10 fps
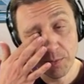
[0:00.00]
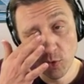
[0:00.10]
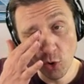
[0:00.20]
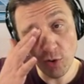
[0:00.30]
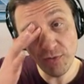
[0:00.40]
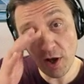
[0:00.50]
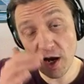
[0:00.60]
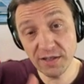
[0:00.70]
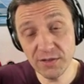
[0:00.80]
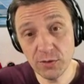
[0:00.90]
More
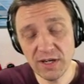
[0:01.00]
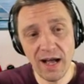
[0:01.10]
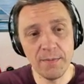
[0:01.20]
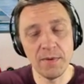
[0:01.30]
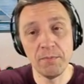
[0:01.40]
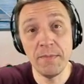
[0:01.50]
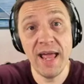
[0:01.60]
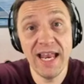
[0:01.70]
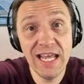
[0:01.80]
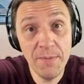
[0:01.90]
vlogs to come.
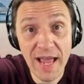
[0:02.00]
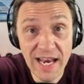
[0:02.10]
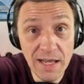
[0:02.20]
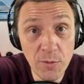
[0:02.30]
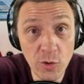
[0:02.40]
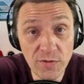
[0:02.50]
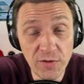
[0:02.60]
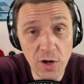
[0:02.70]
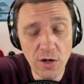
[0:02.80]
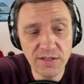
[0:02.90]
Many, many more
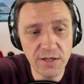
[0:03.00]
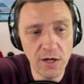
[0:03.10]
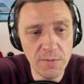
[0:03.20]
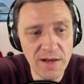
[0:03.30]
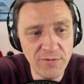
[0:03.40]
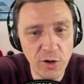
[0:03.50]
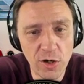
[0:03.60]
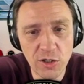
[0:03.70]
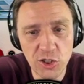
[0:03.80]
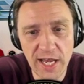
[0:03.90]
vlogs on my
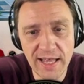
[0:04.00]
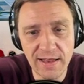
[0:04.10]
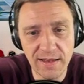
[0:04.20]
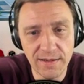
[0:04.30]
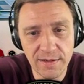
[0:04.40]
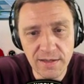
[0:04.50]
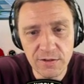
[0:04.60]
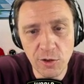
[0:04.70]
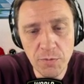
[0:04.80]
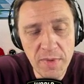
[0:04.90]
vlog channel.
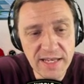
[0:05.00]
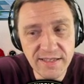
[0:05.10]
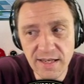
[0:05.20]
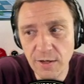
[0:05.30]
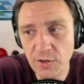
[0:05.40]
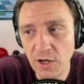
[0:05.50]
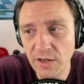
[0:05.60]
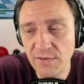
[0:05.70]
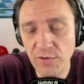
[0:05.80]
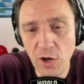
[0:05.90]
Don't miss out
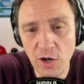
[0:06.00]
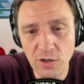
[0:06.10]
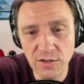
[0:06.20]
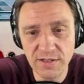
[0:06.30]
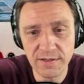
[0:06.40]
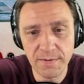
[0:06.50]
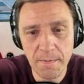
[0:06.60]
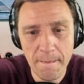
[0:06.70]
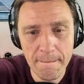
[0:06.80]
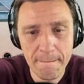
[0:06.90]
on the vlogs.
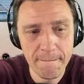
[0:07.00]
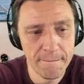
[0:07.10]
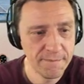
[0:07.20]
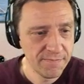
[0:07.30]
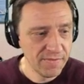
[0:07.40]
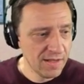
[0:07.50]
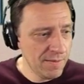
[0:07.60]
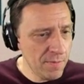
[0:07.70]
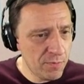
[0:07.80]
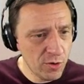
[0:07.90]

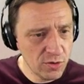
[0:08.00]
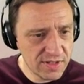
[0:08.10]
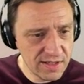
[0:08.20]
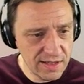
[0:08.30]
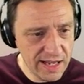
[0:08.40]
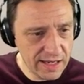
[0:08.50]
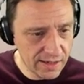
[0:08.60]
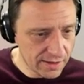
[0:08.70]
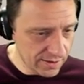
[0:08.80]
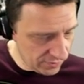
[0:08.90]
Let me post the link.
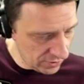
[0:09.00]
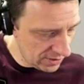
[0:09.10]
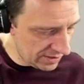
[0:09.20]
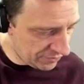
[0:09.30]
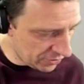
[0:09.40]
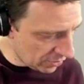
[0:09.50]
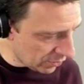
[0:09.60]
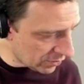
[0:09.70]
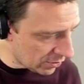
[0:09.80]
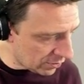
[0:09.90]
If you
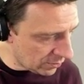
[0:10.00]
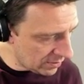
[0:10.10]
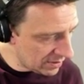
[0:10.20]
don't know.